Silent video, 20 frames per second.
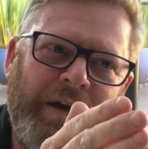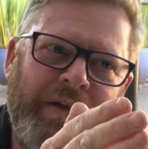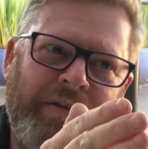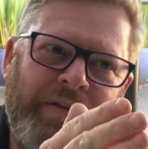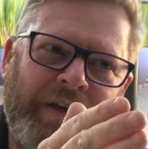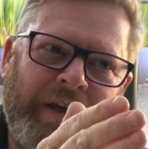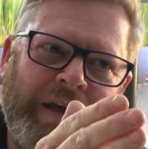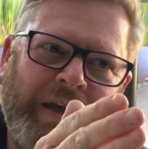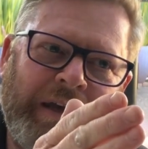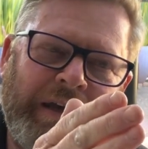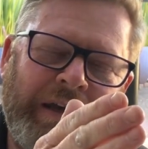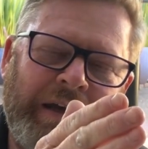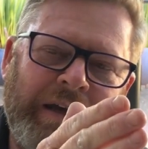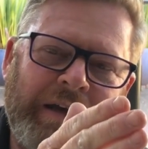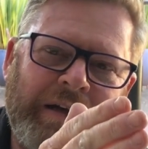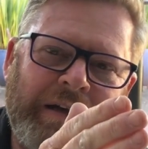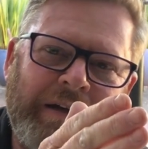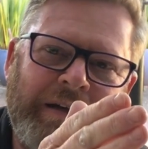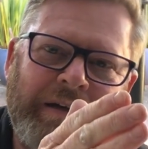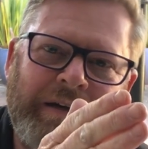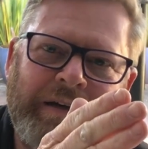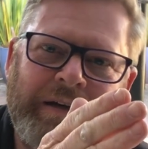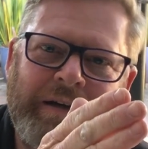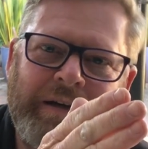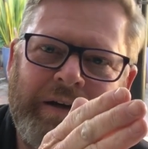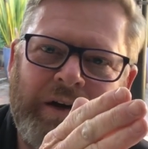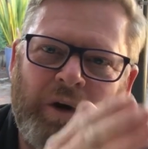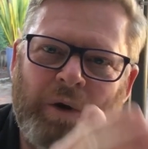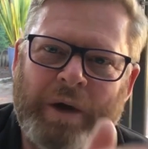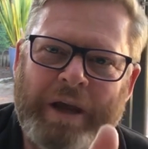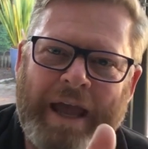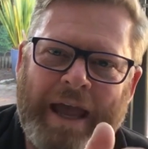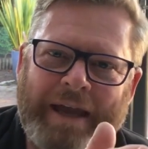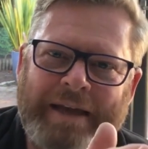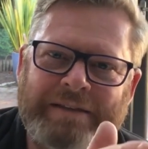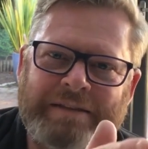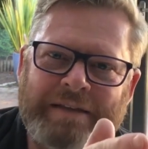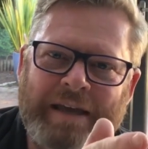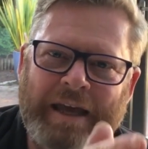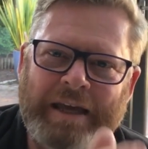the
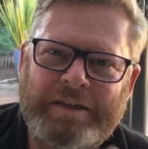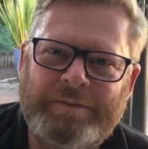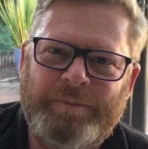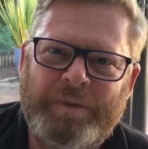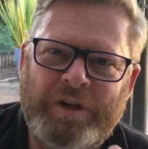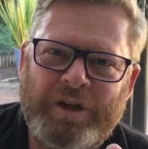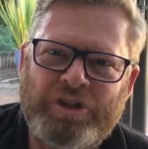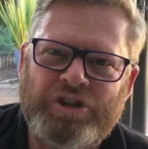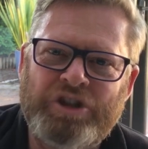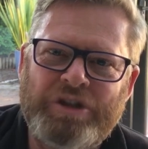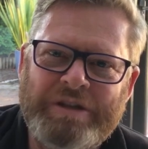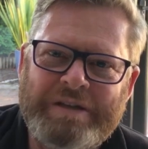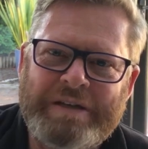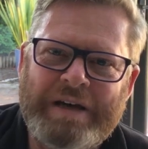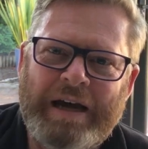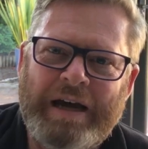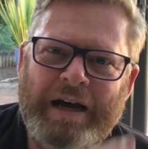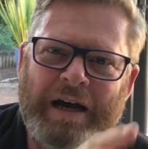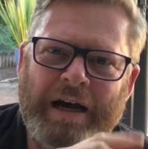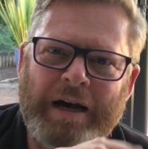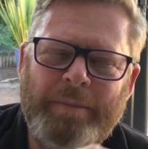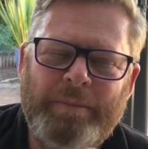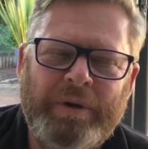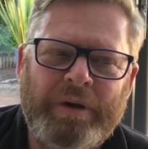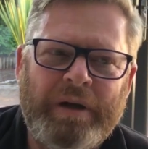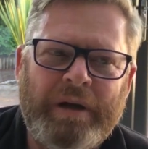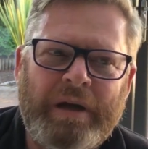OEX Expedition Tarp